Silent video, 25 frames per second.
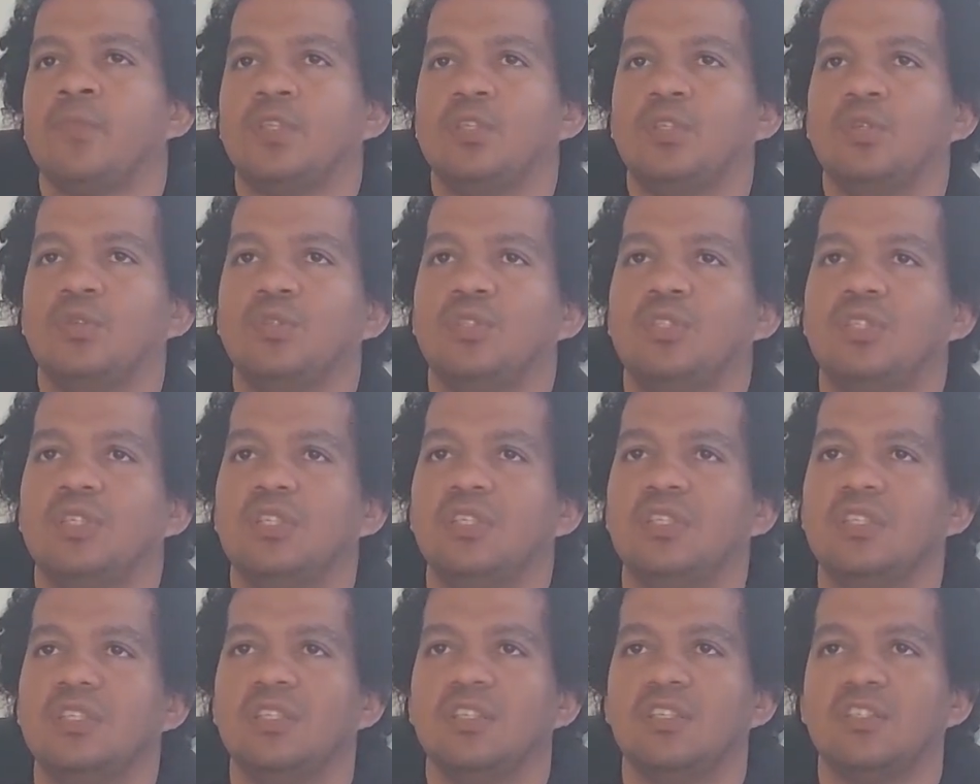
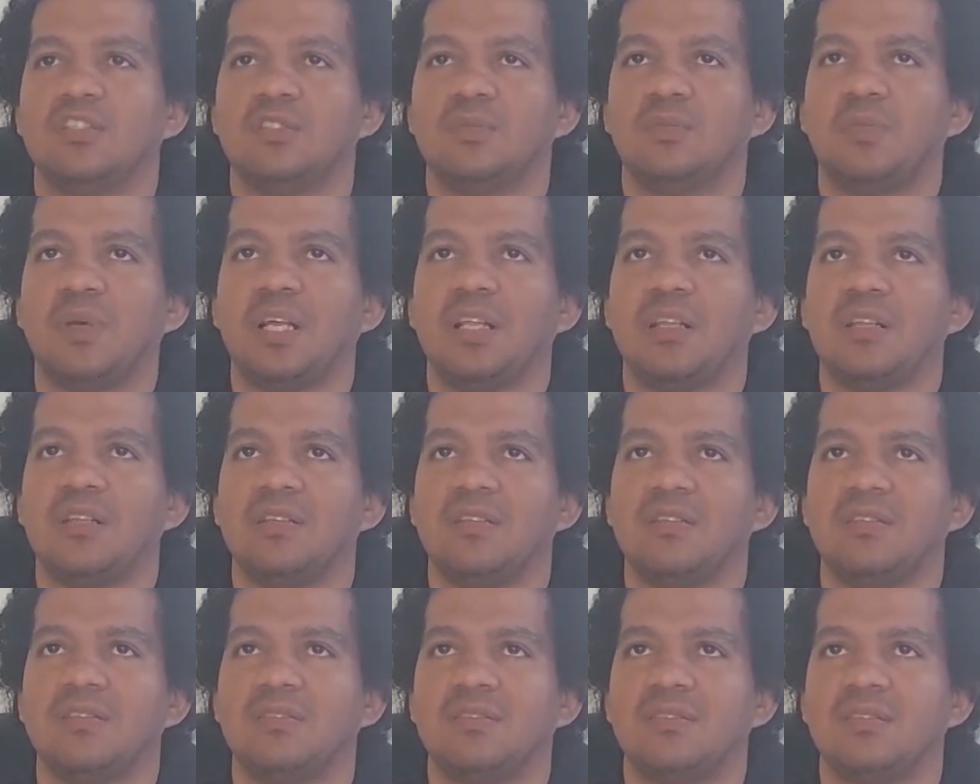Usually, your
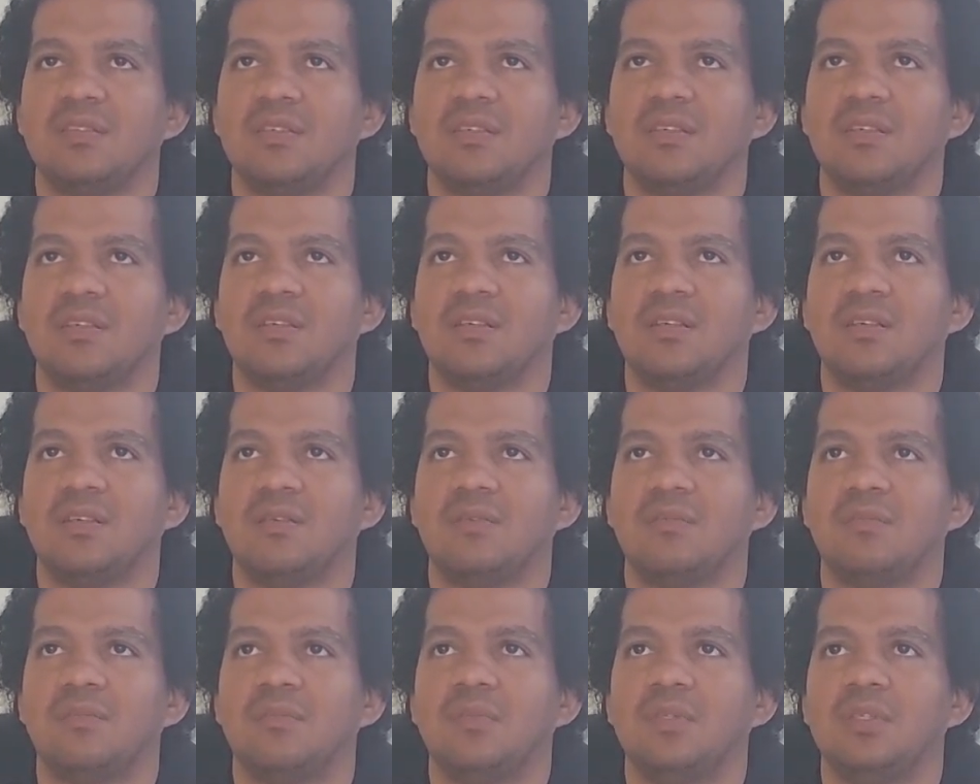spells,
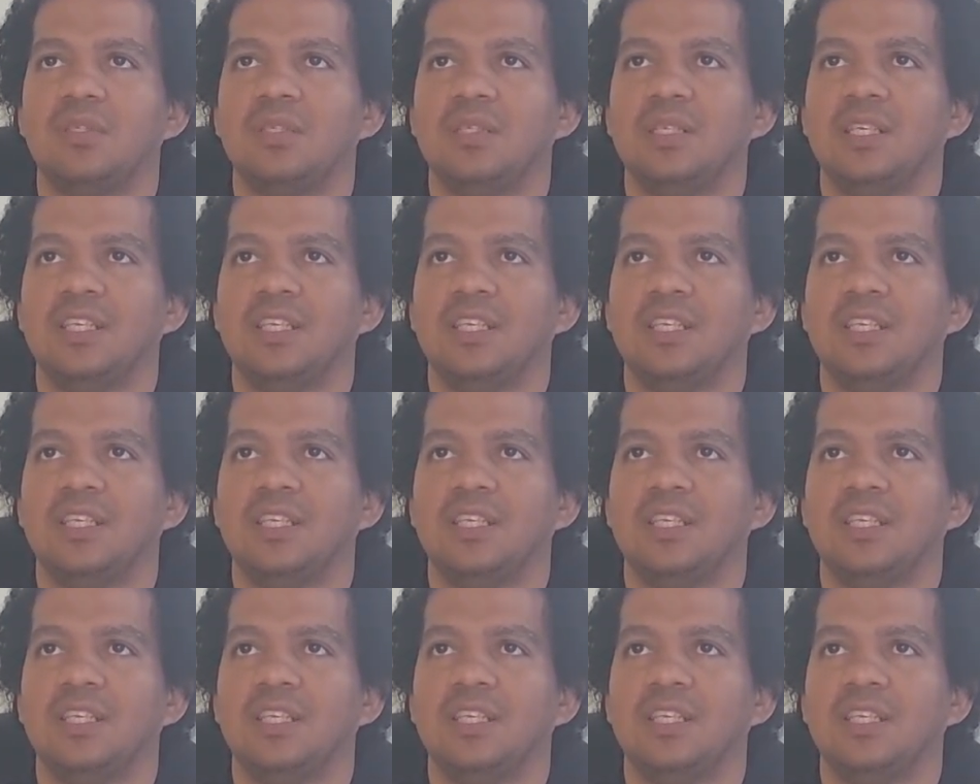um,